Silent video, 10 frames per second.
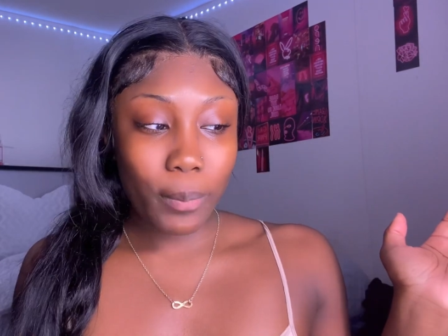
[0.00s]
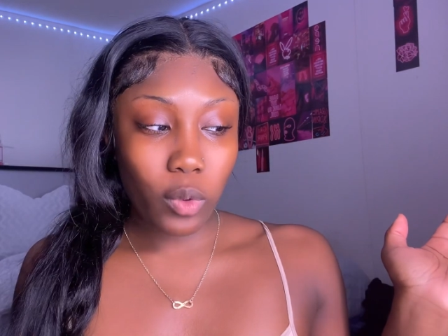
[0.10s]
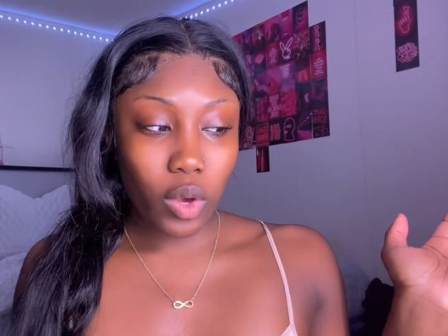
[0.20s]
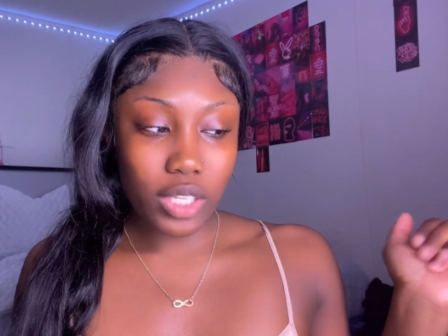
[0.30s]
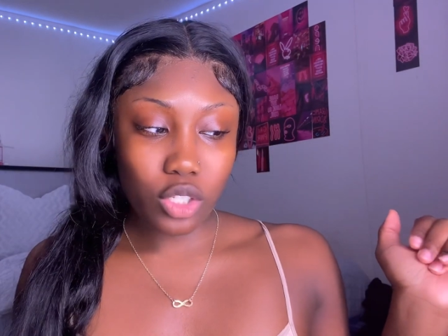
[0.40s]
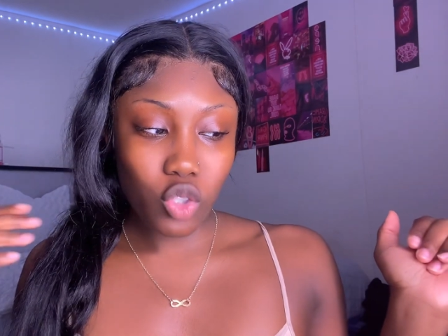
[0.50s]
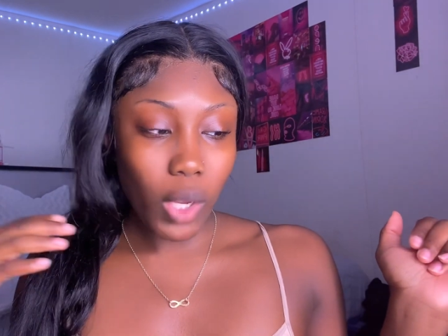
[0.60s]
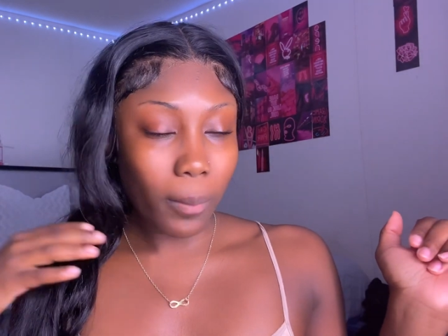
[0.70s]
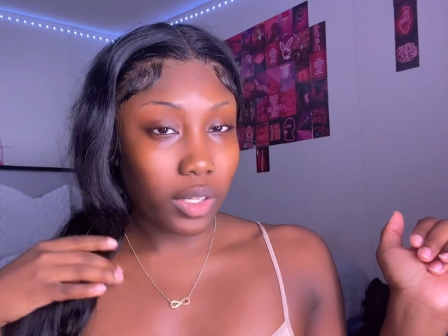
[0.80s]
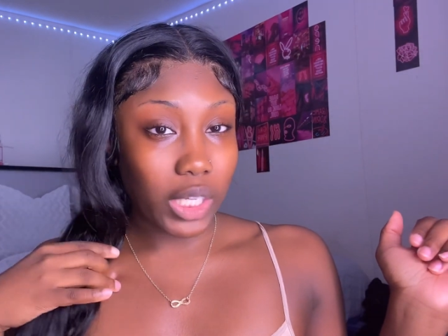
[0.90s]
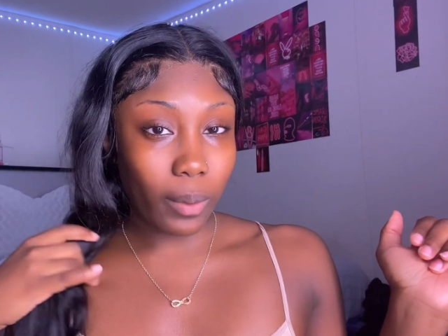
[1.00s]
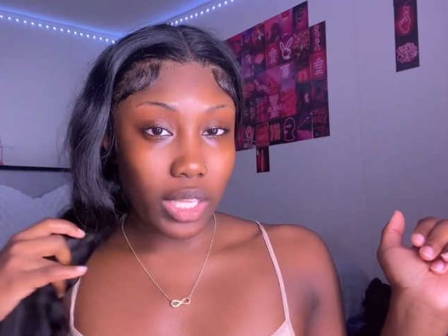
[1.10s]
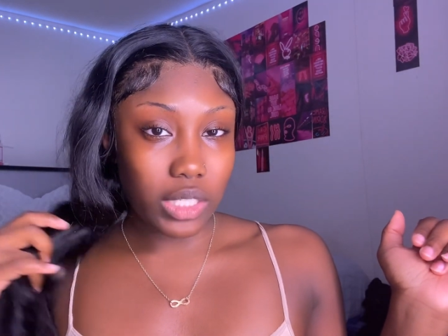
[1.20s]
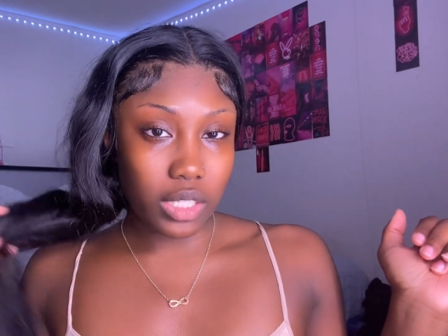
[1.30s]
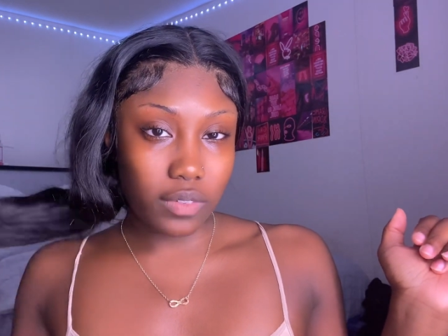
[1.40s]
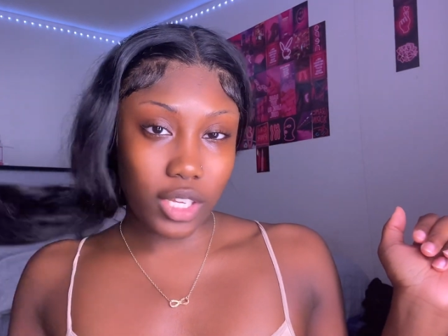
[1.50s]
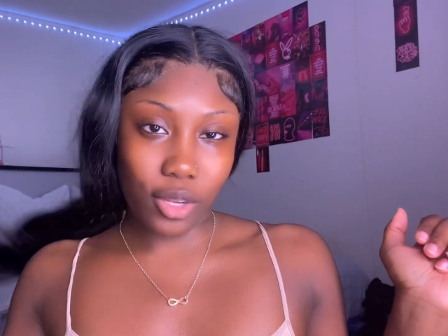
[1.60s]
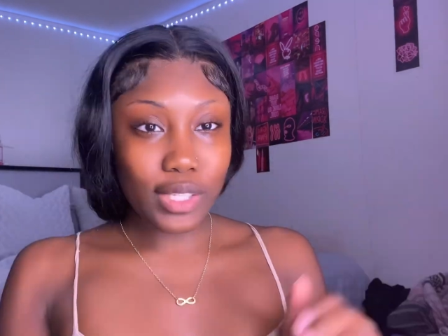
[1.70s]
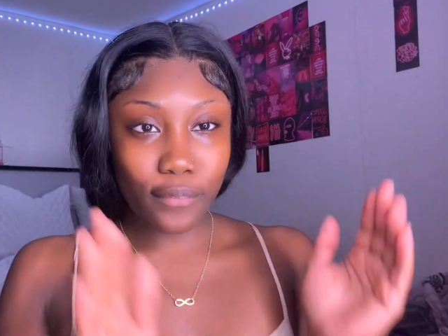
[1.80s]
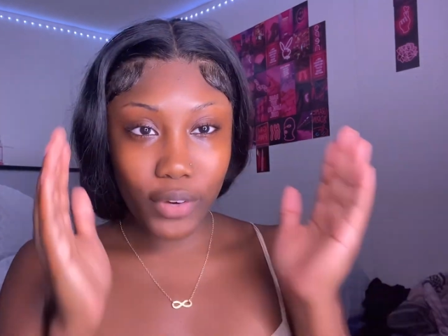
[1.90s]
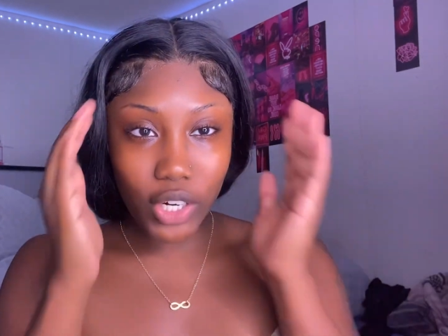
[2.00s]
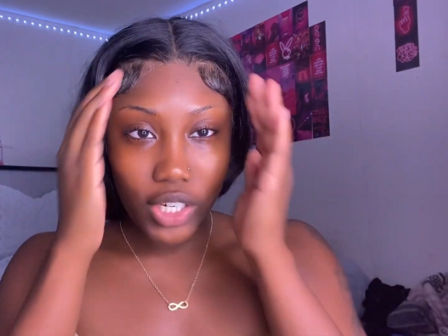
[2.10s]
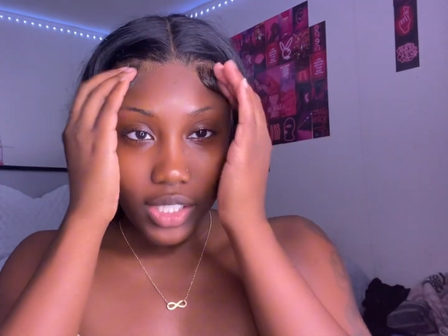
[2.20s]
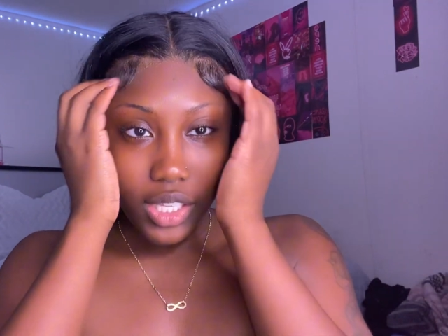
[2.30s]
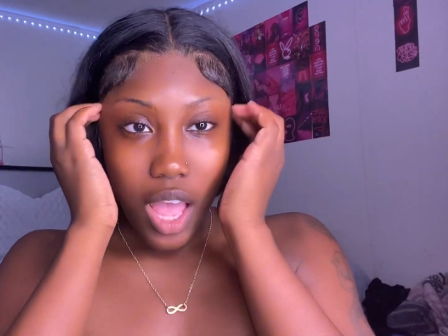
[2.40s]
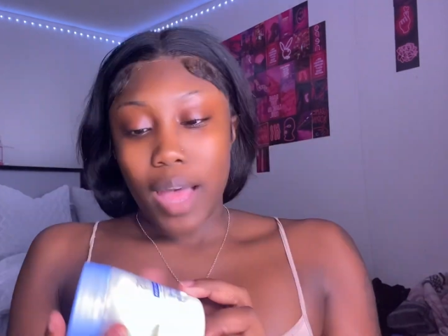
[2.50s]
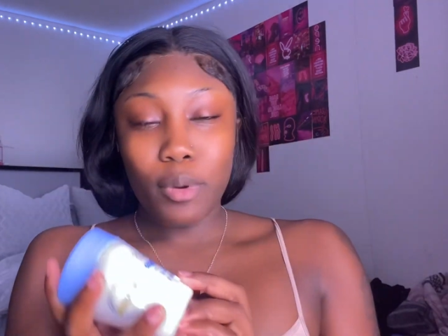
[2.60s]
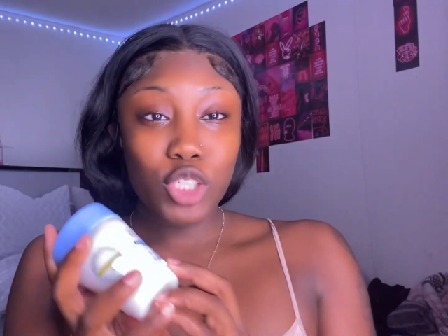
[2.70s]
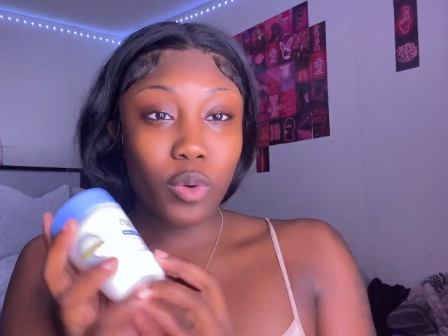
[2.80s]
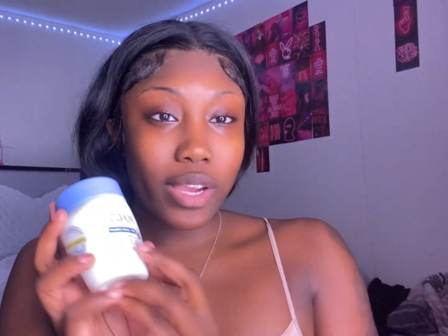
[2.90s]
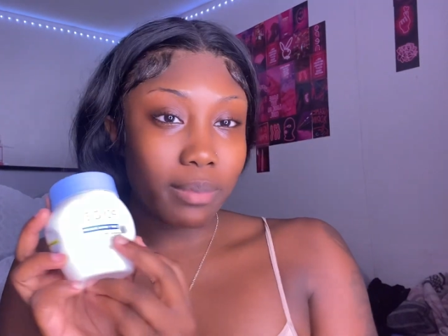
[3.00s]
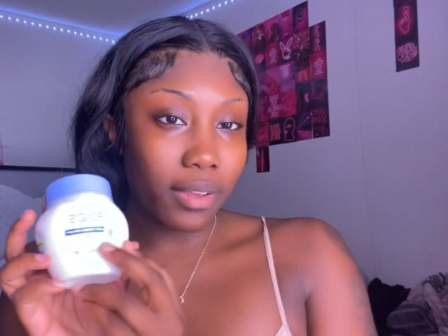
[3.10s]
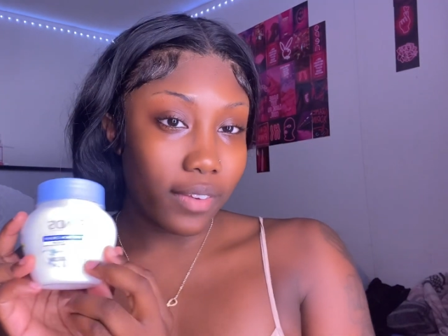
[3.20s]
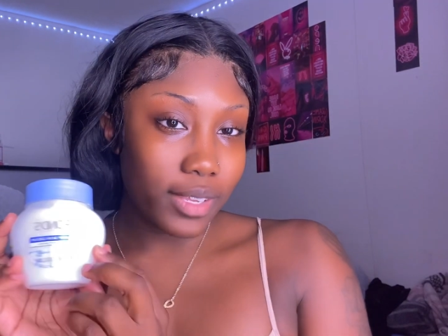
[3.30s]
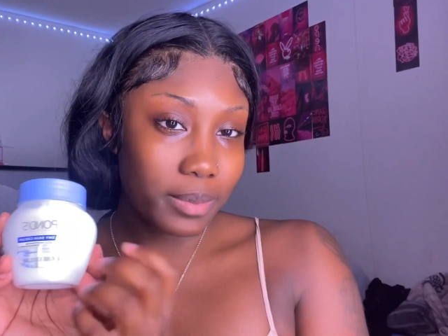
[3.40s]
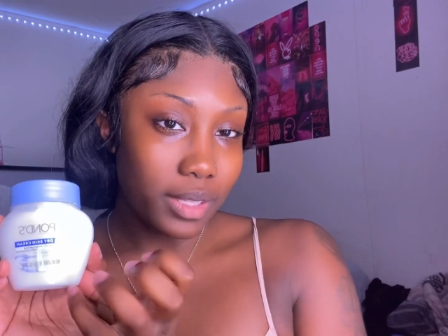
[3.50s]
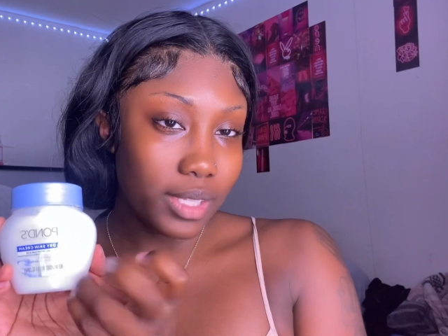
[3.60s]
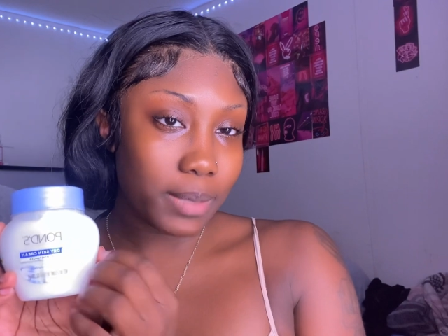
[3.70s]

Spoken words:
you guys enjoy. I'm gonna get right into the video. But first, moisturize my face with this